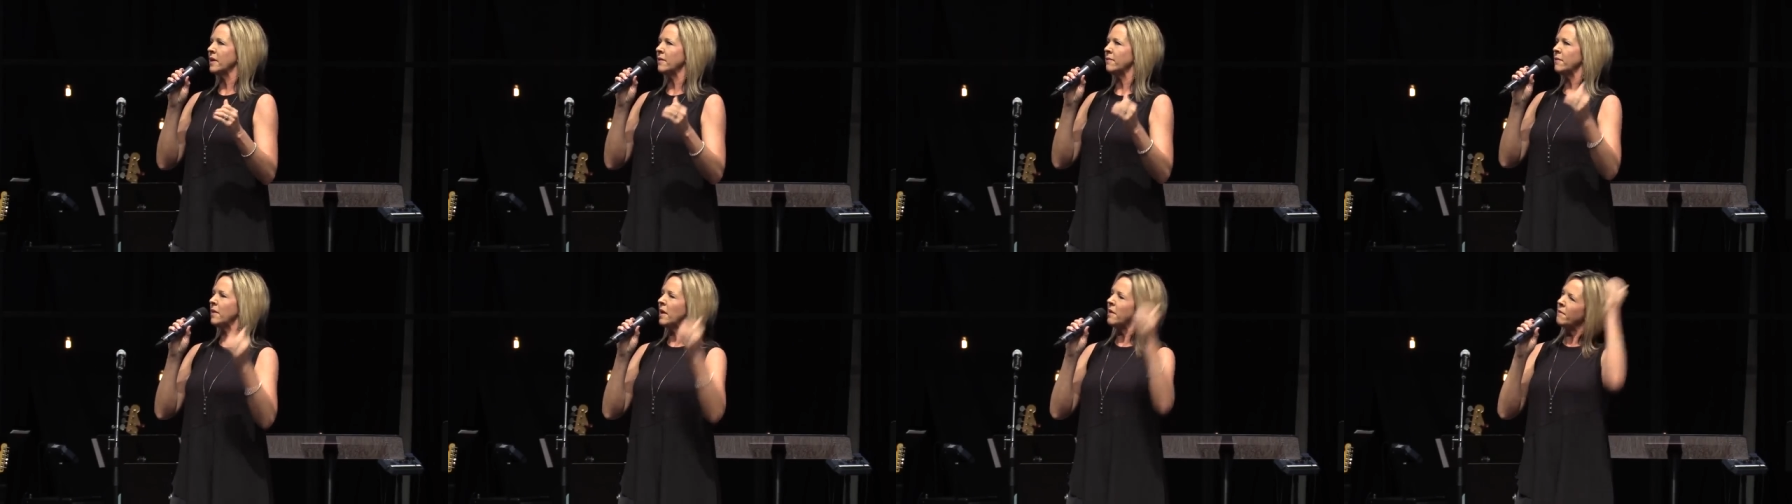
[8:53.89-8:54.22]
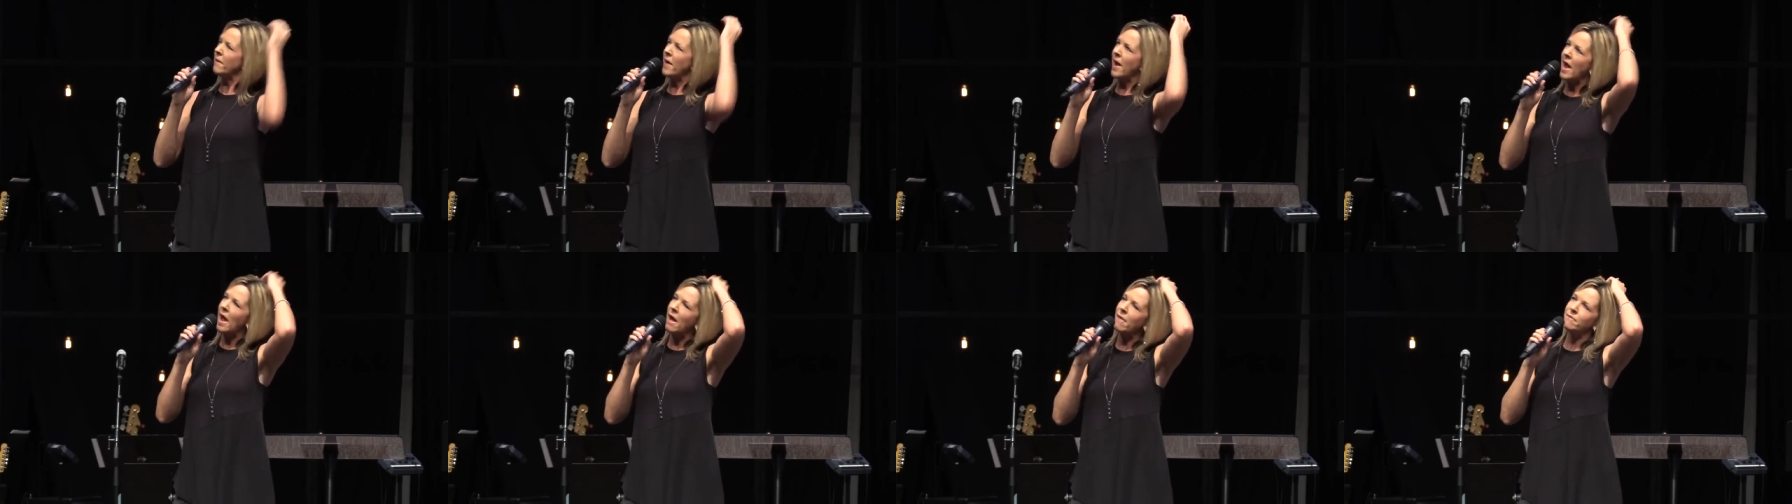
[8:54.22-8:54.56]
if, if
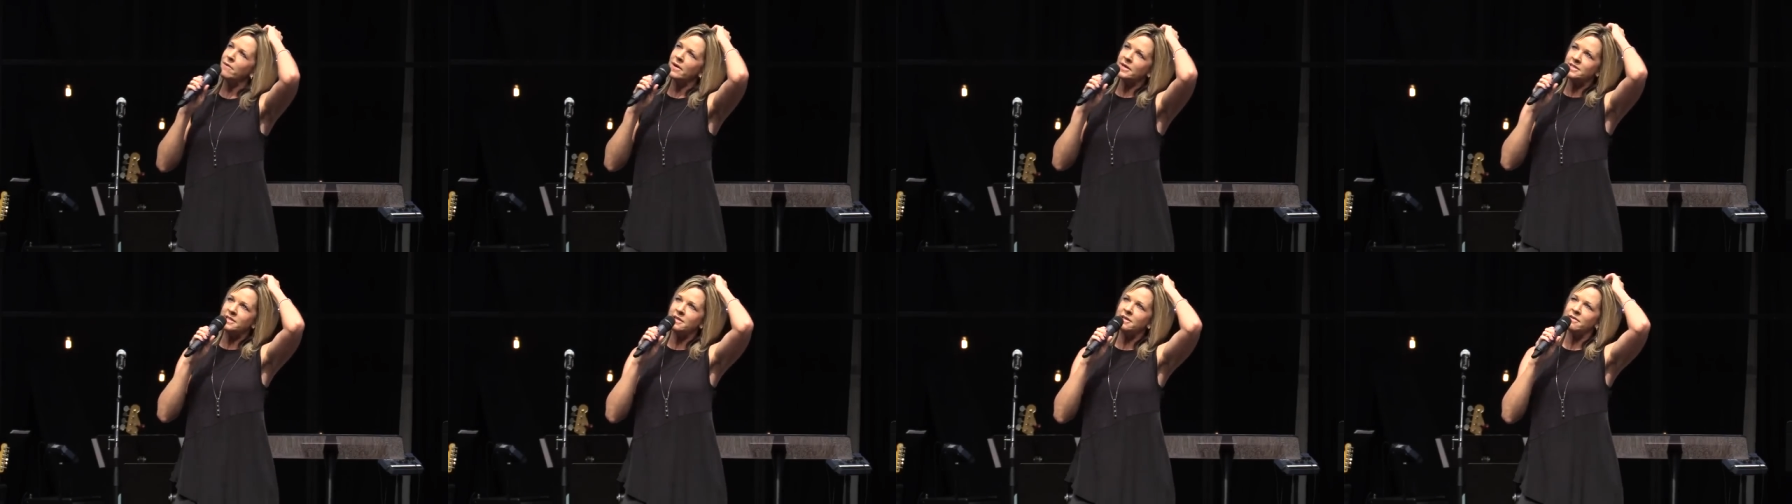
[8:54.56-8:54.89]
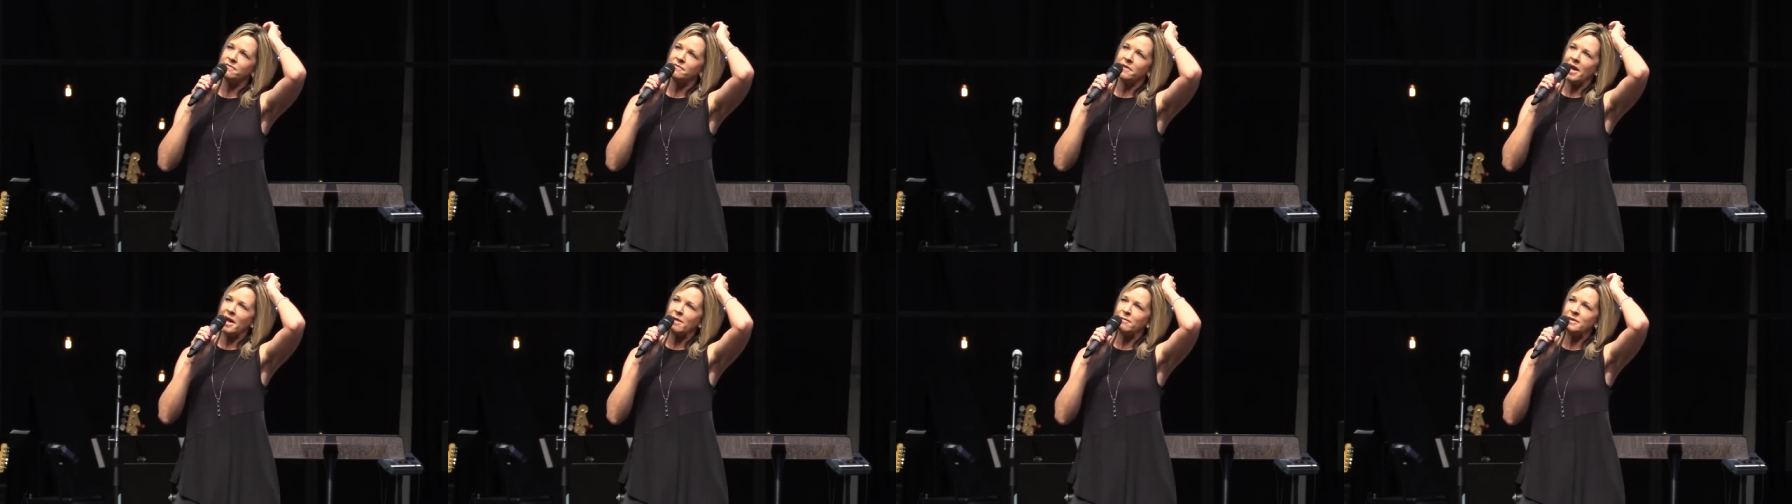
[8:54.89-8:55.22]
i have my
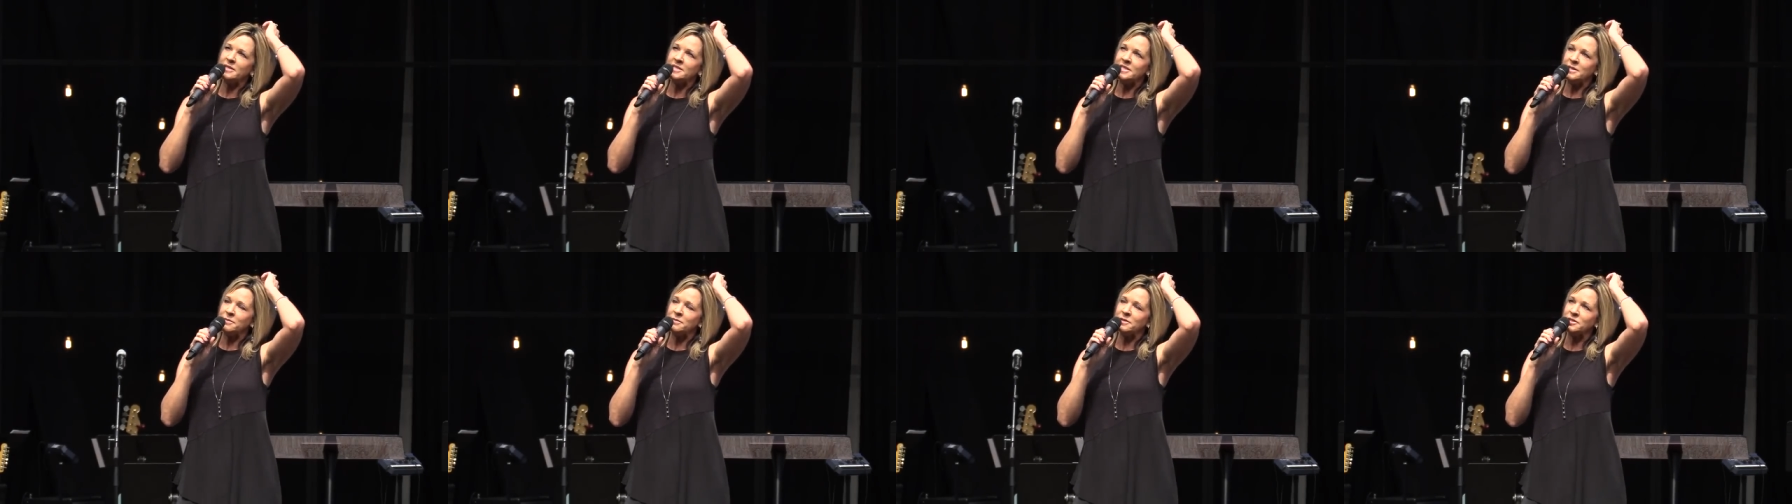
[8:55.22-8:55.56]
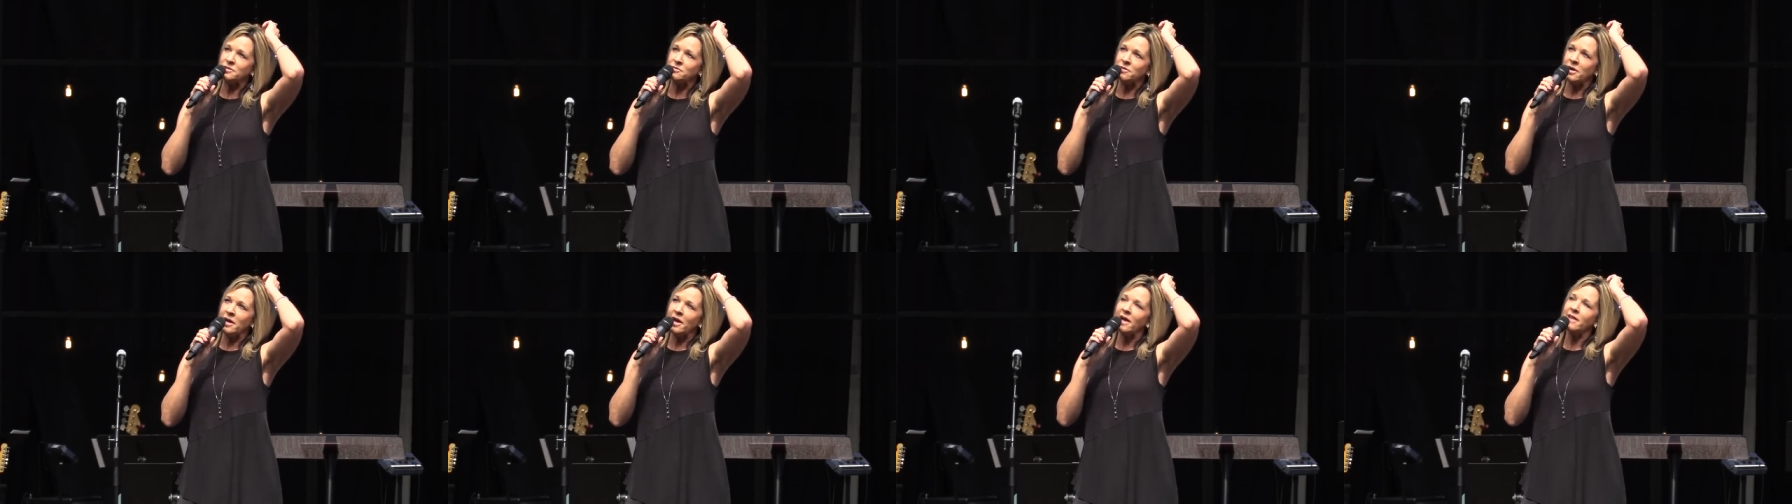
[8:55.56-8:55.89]
if i have my
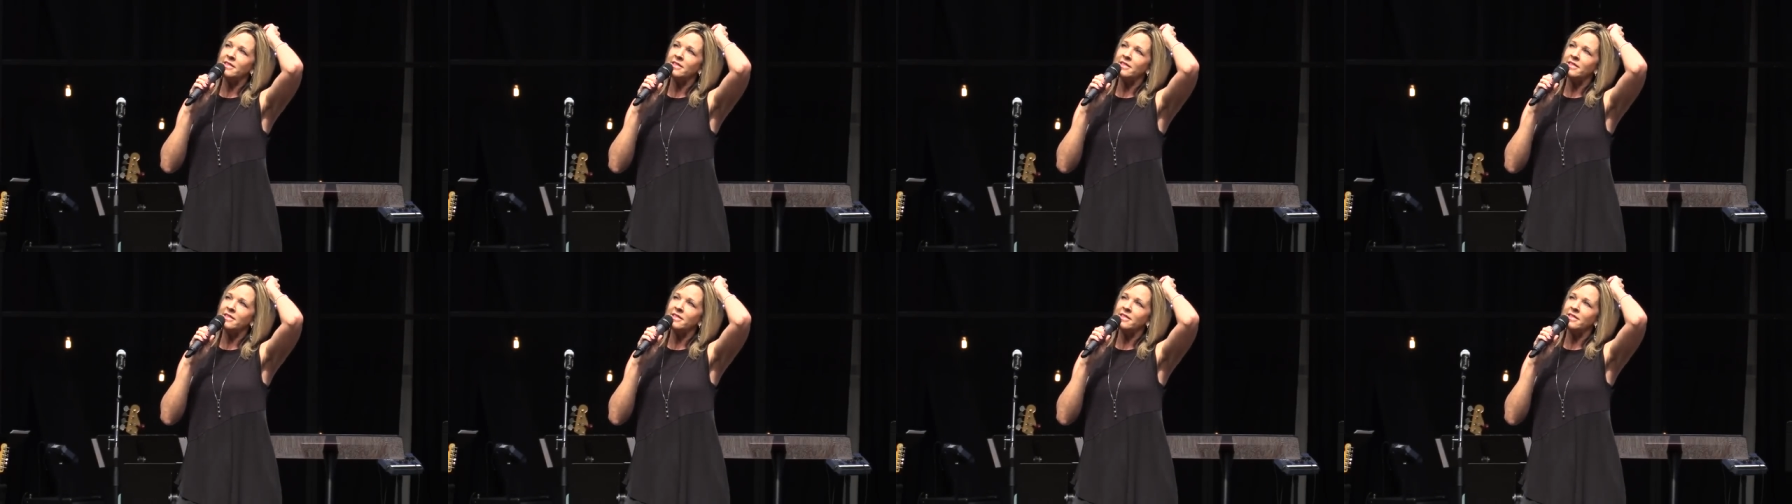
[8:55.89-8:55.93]
demons right